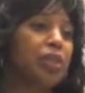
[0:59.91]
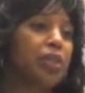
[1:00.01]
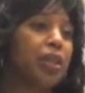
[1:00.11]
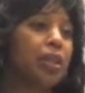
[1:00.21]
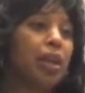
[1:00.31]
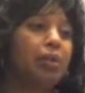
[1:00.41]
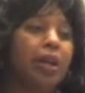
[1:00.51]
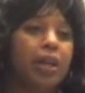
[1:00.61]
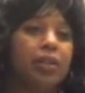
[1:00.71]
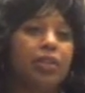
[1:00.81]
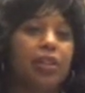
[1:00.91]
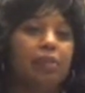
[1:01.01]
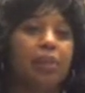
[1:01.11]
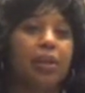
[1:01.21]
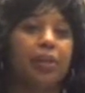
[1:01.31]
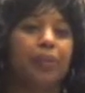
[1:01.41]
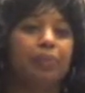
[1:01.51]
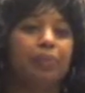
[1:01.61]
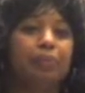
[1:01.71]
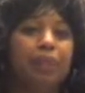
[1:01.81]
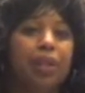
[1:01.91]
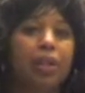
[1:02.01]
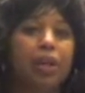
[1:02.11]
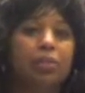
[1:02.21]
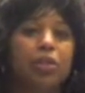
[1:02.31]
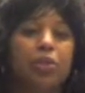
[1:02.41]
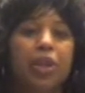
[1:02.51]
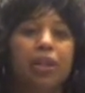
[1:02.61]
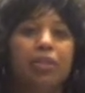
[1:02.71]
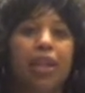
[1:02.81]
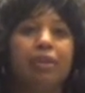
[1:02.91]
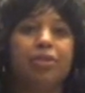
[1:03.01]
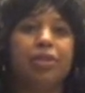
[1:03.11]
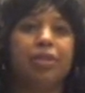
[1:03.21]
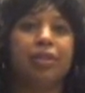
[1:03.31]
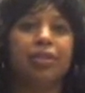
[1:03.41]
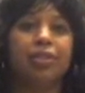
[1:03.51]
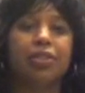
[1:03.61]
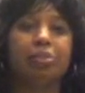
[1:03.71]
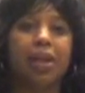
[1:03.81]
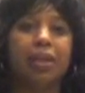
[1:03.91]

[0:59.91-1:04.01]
journey and how I ended up here, two things came to